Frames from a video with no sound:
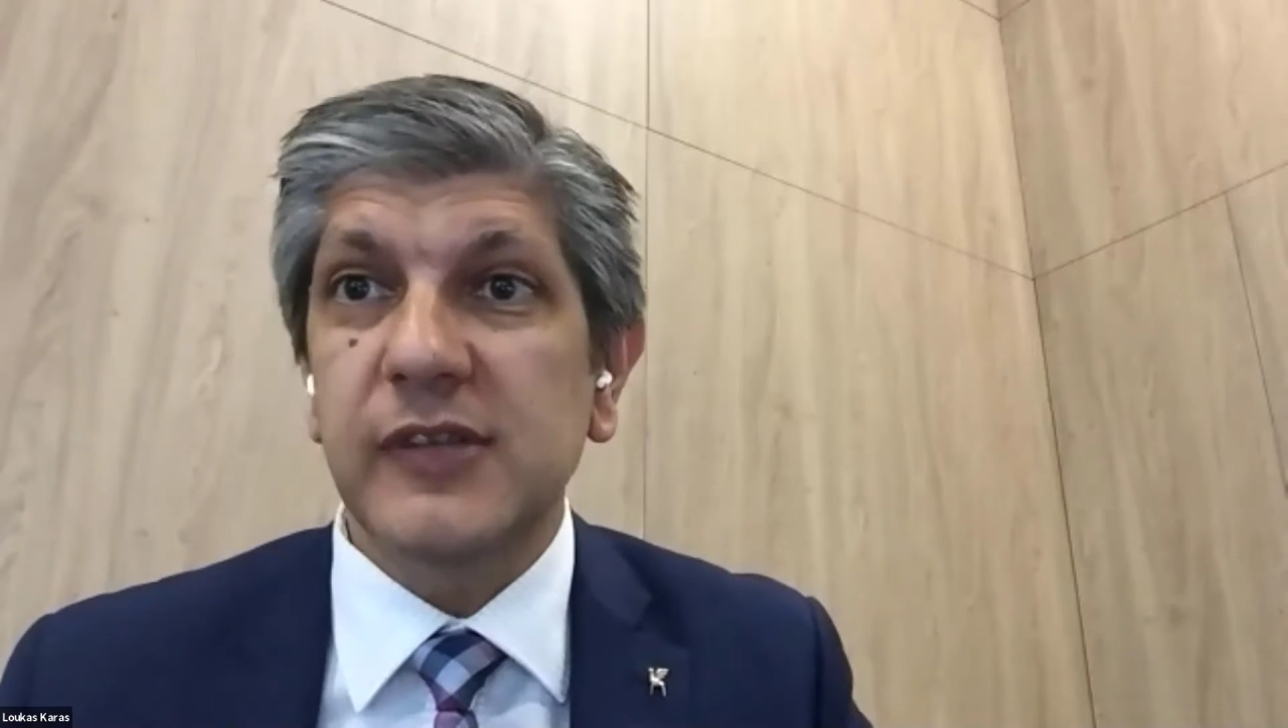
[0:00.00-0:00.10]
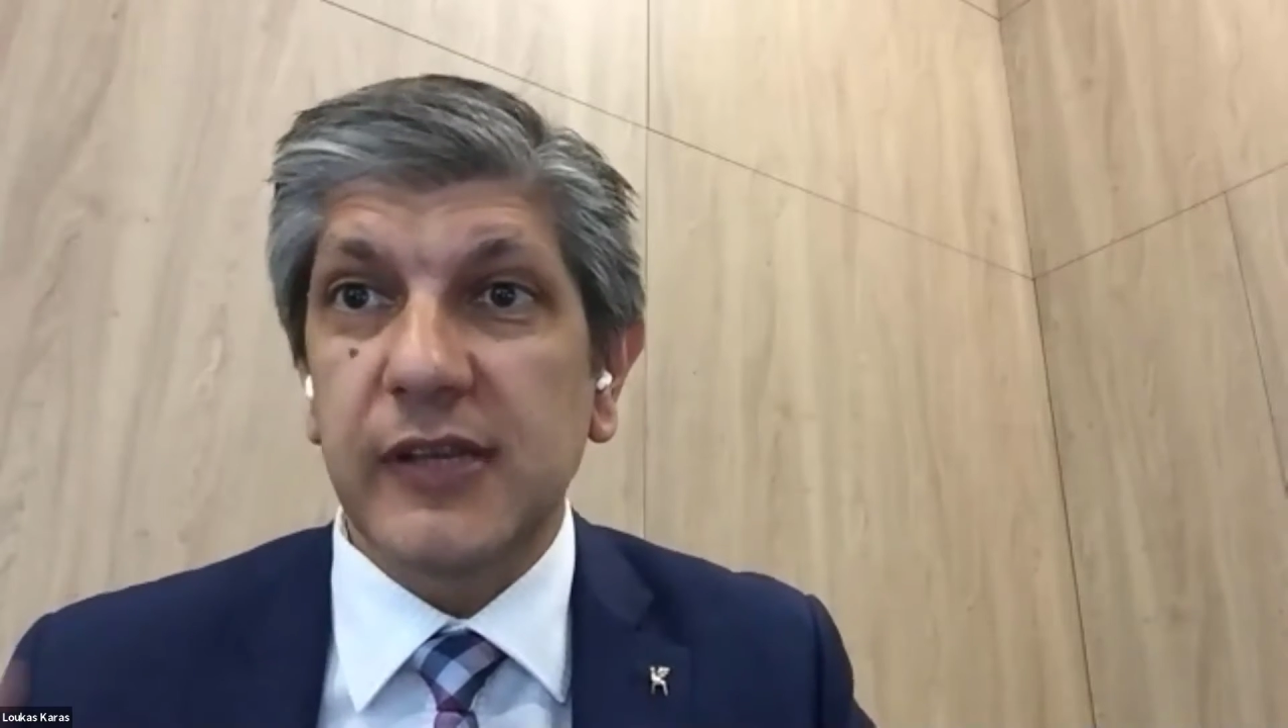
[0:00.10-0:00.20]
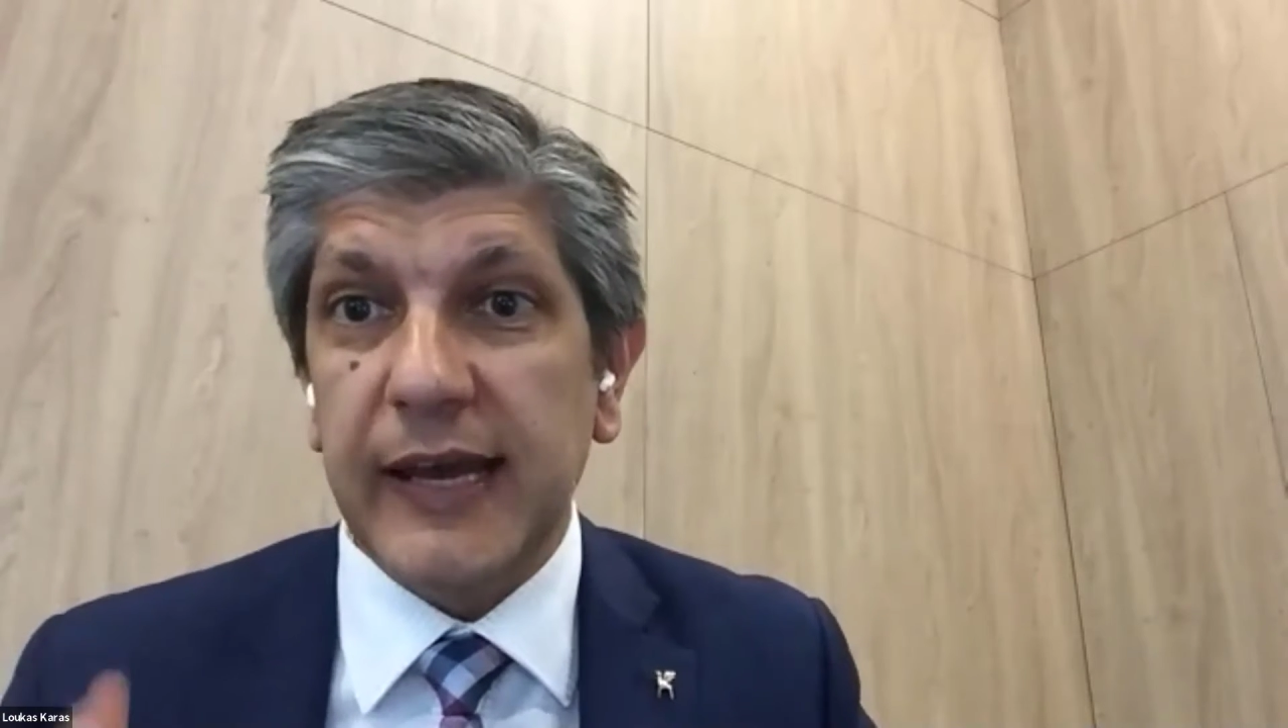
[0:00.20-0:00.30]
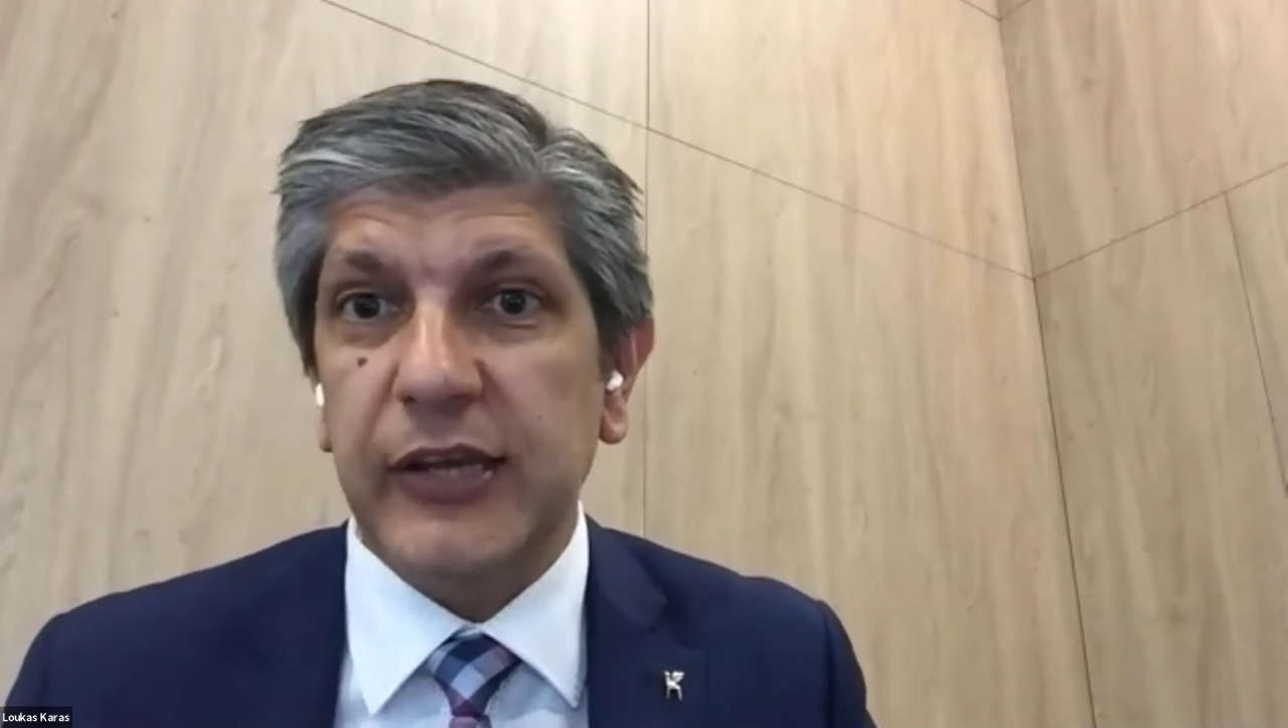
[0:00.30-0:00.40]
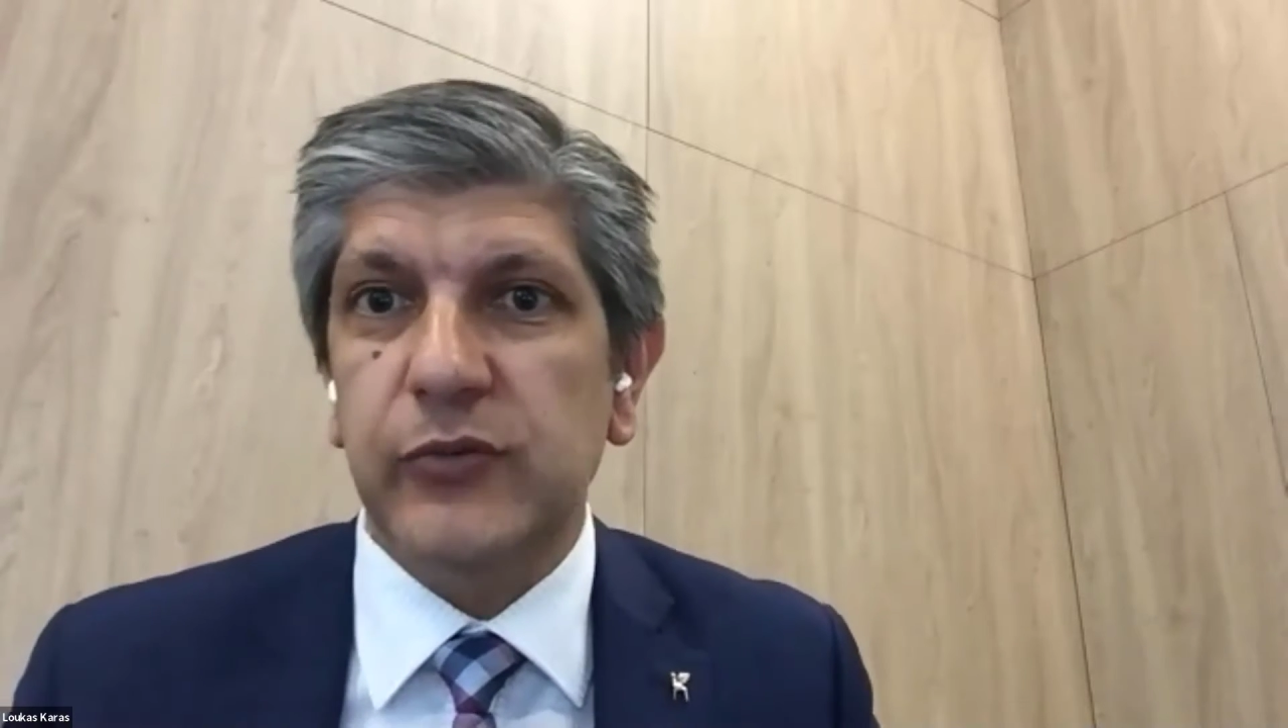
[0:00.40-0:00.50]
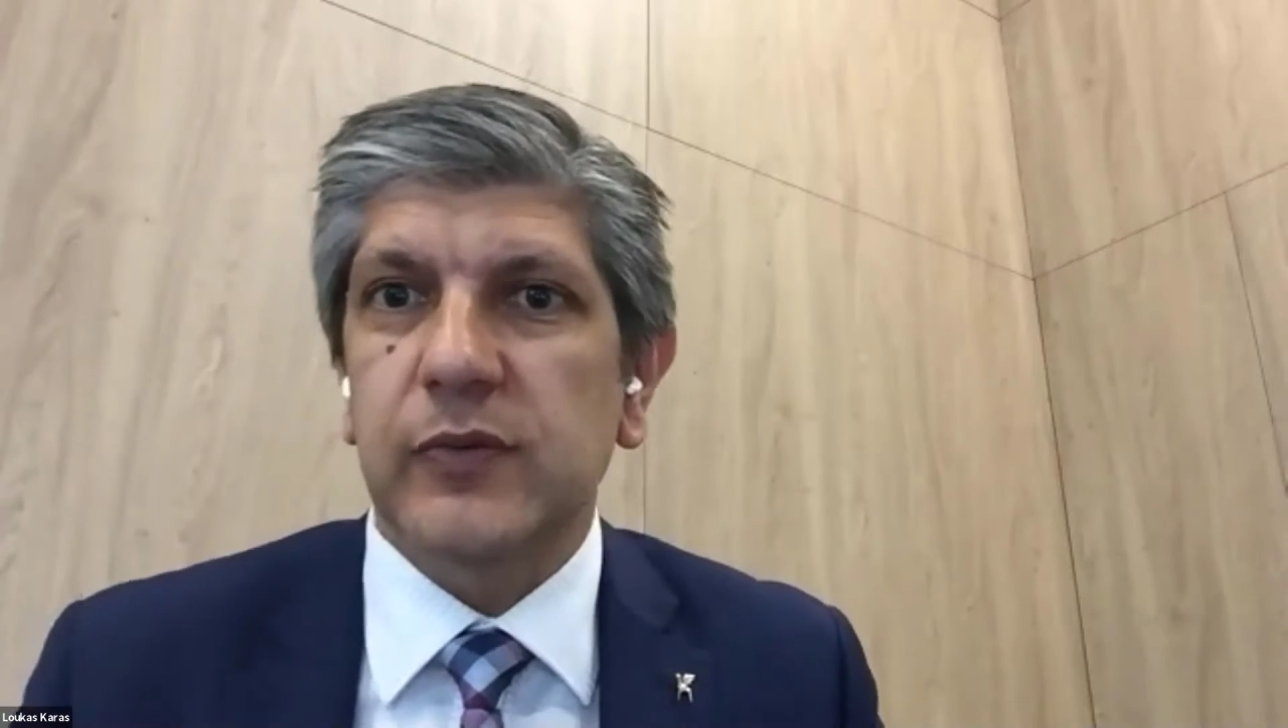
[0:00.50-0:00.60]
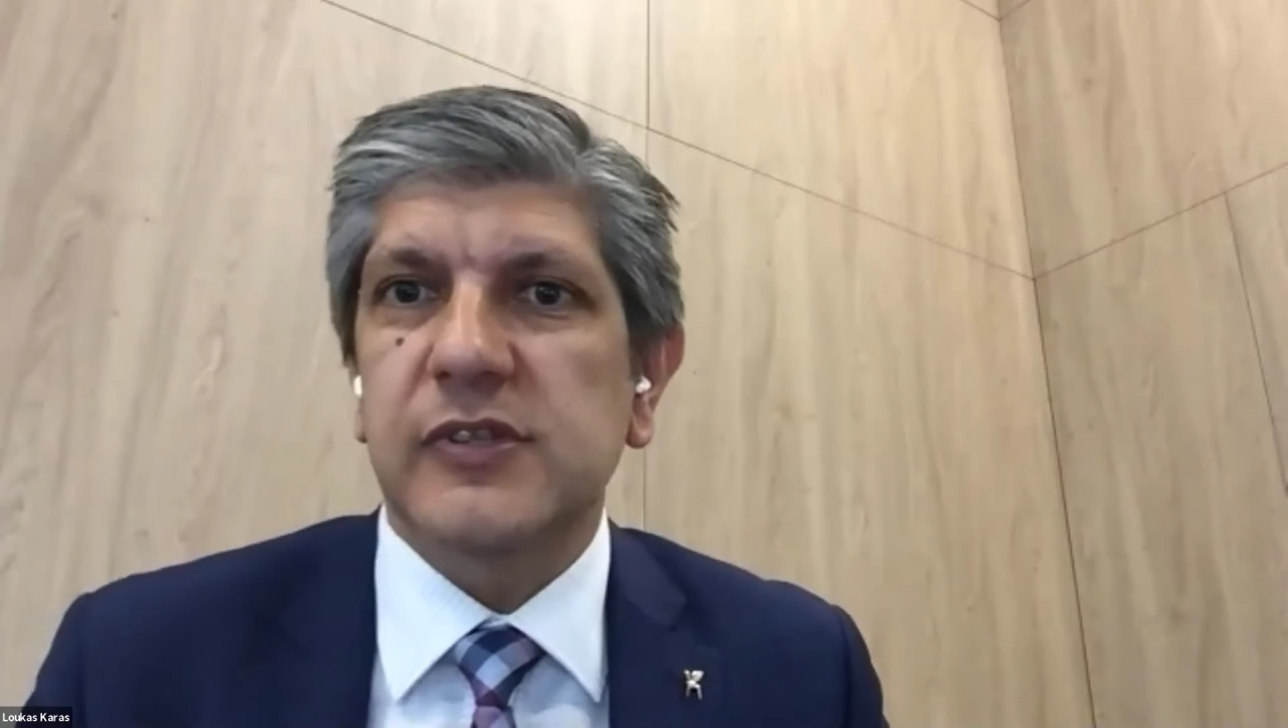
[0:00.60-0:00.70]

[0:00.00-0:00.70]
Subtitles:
in actual